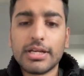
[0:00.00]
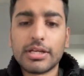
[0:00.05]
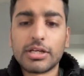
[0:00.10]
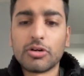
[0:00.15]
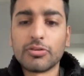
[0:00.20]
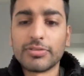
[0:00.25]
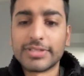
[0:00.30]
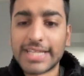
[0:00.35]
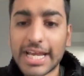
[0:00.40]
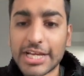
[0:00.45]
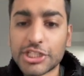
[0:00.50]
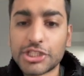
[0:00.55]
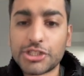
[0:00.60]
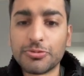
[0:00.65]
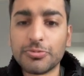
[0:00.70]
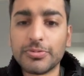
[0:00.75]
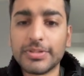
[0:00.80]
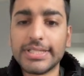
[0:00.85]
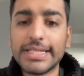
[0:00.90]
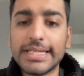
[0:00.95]

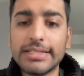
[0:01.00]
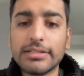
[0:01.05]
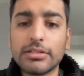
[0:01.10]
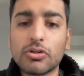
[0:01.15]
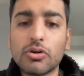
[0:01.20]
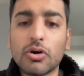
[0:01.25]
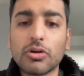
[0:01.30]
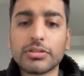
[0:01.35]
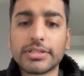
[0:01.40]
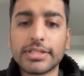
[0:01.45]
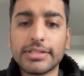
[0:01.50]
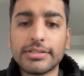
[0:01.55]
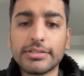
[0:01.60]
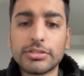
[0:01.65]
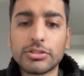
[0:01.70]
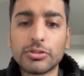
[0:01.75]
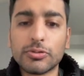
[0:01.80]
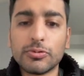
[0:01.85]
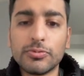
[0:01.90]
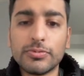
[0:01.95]
contextually in the content.
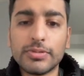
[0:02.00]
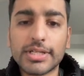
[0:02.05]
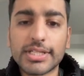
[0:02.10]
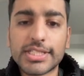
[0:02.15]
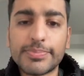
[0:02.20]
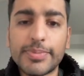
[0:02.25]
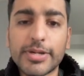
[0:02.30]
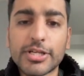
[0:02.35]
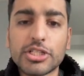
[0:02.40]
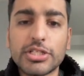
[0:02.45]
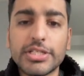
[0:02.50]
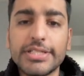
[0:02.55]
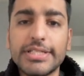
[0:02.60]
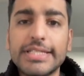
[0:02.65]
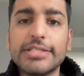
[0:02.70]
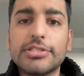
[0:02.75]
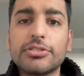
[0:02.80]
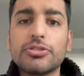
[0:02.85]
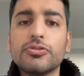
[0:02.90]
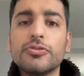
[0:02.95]
So especially
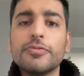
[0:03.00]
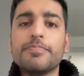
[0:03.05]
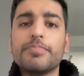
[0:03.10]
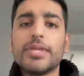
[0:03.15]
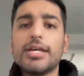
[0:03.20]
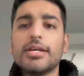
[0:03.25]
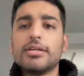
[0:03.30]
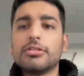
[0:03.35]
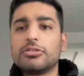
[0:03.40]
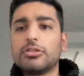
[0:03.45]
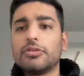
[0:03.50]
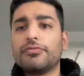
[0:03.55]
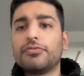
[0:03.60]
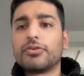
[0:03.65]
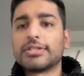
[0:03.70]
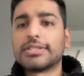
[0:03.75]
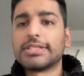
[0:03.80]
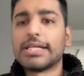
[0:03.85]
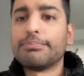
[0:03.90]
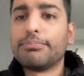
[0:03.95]
these two. So for
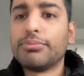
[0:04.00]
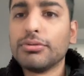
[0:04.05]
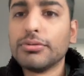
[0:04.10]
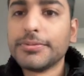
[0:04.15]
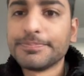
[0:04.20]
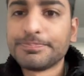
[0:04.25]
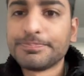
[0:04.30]
example,